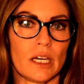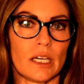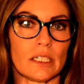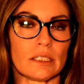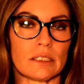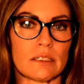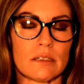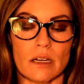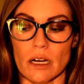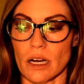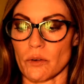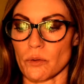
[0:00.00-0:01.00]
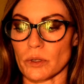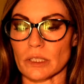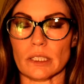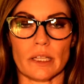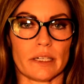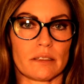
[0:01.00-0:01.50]
And I
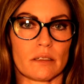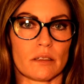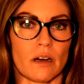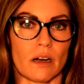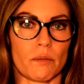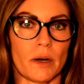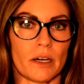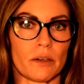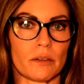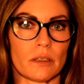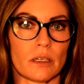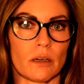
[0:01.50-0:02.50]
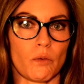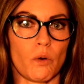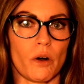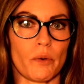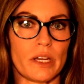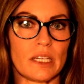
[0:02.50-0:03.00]
really like to talk about
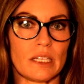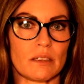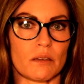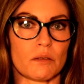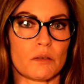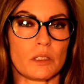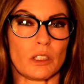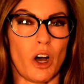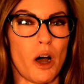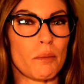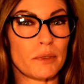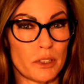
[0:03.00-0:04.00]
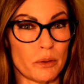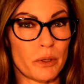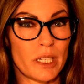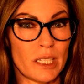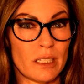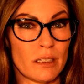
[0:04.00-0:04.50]
what we need to stop
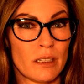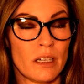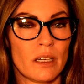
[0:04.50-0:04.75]
doing,